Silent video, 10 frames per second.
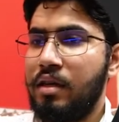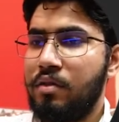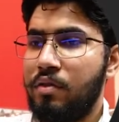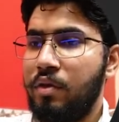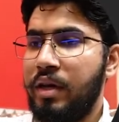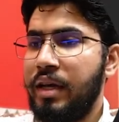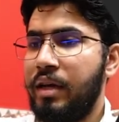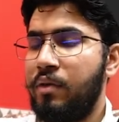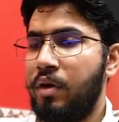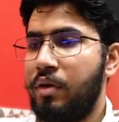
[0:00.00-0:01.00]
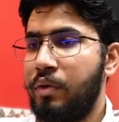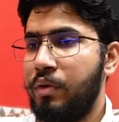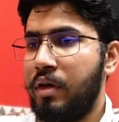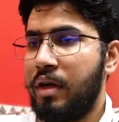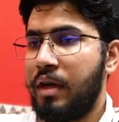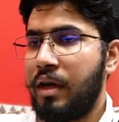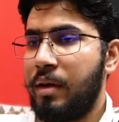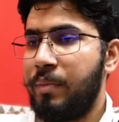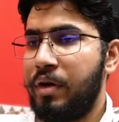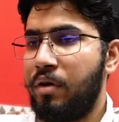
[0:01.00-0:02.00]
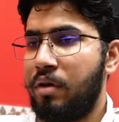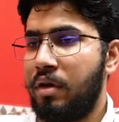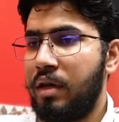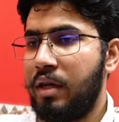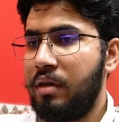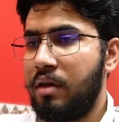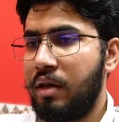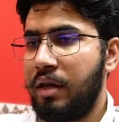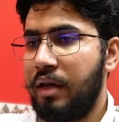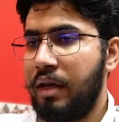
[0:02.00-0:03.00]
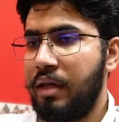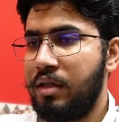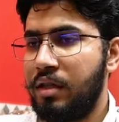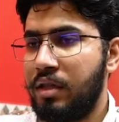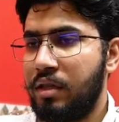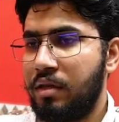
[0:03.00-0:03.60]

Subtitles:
So a equal to np dot ln alg